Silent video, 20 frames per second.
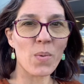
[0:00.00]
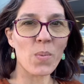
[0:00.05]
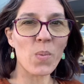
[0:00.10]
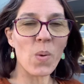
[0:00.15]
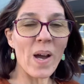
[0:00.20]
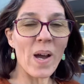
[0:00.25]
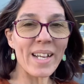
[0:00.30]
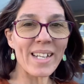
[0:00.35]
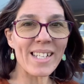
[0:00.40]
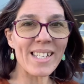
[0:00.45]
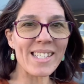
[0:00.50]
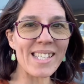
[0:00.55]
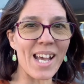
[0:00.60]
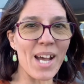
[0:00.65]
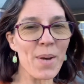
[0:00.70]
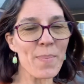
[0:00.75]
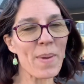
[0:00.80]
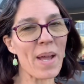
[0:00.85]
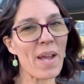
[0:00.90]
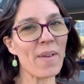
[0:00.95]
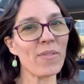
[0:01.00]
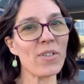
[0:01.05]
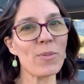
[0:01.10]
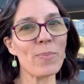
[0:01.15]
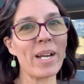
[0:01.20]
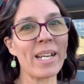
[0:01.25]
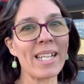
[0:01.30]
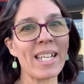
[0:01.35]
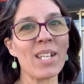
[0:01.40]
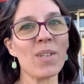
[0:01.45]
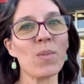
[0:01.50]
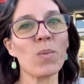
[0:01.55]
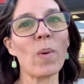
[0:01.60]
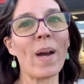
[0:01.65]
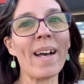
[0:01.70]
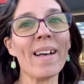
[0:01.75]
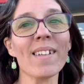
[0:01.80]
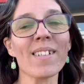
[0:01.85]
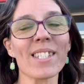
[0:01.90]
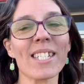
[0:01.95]
What is up everybody?
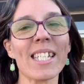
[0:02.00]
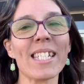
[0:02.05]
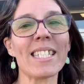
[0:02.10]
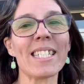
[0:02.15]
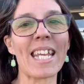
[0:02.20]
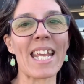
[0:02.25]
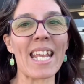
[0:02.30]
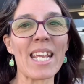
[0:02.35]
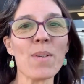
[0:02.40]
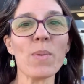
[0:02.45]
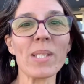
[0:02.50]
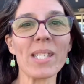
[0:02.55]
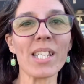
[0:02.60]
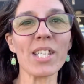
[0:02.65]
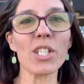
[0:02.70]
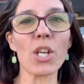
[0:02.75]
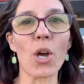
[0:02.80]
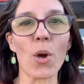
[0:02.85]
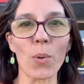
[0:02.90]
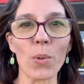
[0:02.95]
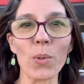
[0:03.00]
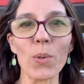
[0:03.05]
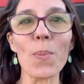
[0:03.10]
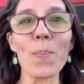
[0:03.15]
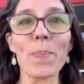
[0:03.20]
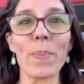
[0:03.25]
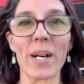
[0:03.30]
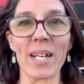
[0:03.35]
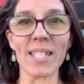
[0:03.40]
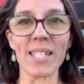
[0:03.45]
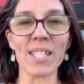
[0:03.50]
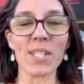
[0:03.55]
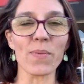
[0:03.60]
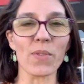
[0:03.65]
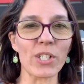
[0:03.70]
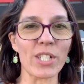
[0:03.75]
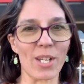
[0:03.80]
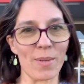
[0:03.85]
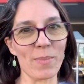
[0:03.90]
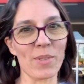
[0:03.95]
Well, today was a total bust for
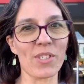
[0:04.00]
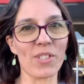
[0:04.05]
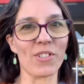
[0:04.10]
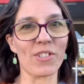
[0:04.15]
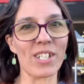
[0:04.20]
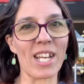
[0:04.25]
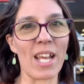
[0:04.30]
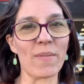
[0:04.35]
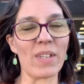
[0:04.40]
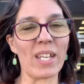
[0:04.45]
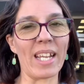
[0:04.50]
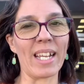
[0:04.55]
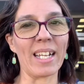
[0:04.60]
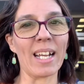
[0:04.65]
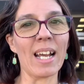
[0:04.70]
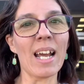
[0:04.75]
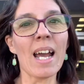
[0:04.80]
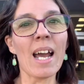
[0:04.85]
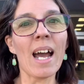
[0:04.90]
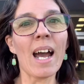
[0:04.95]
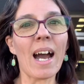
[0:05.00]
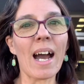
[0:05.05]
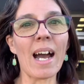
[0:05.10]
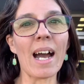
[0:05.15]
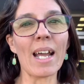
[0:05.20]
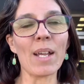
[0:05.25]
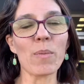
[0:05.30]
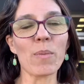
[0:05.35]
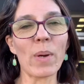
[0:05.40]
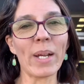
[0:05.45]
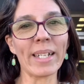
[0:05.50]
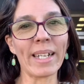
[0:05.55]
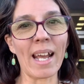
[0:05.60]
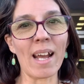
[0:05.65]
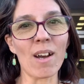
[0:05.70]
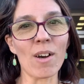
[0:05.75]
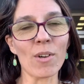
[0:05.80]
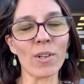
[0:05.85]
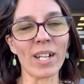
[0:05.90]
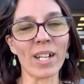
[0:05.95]
dumpster diving. I went
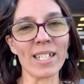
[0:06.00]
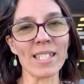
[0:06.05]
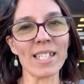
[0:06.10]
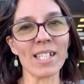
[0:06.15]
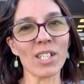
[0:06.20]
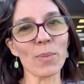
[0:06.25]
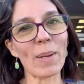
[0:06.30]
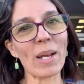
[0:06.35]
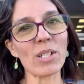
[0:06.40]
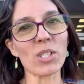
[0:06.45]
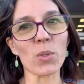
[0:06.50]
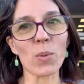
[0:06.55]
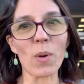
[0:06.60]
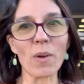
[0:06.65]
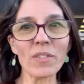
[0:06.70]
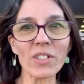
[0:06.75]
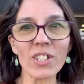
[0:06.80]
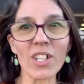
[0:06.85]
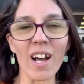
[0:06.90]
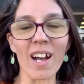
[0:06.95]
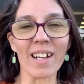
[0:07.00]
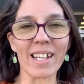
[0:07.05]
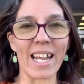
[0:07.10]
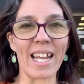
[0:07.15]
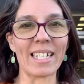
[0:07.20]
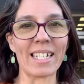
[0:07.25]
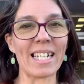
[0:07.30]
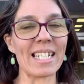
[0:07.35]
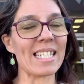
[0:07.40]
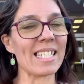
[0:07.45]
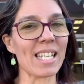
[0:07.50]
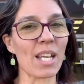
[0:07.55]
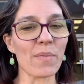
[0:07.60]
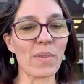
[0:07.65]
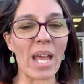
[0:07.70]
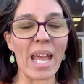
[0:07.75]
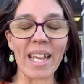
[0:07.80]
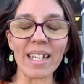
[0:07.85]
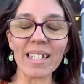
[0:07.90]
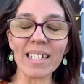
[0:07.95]
out until about 12 o'clock and I didn't
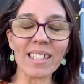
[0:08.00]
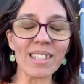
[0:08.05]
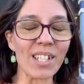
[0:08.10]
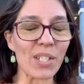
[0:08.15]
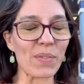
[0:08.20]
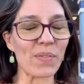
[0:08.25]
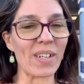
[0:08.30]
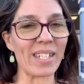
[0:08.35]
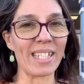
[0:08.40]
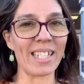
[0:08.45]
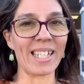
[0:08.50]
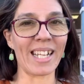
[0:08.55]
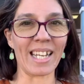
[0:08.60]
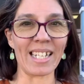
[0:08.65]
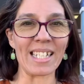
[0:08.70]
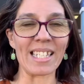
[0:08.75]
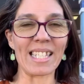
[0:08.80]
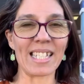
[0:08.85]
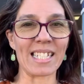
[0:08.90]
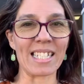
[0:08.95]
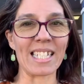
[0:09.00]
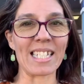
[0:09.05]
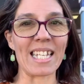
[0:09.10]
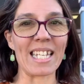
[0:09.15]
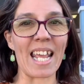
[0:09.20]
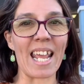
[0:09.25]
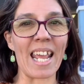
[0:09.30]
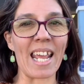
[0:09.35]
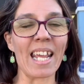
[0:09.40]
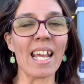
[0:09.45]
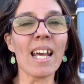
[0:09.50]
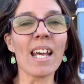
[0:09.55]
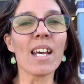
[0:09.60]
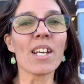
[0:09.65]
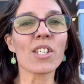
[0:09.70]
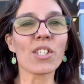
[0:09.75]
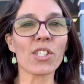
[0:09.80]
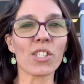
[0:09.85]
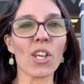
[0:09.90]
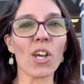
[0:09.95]
have any luck finding anything today.
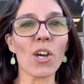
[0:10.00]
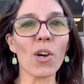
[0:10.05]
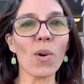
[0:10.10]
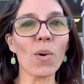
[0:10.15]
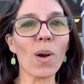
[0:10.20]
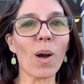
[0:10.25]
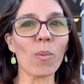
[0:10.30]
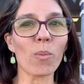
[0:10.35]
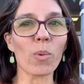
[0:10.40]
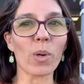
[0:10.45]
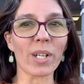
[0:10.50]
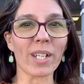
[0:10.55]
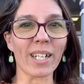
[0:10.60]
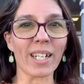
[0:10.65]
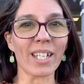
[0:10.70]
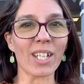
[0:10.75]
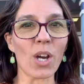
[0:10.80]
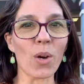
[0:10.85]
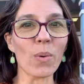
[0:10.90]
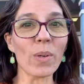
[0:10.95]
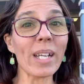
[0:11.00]
So we're gonna go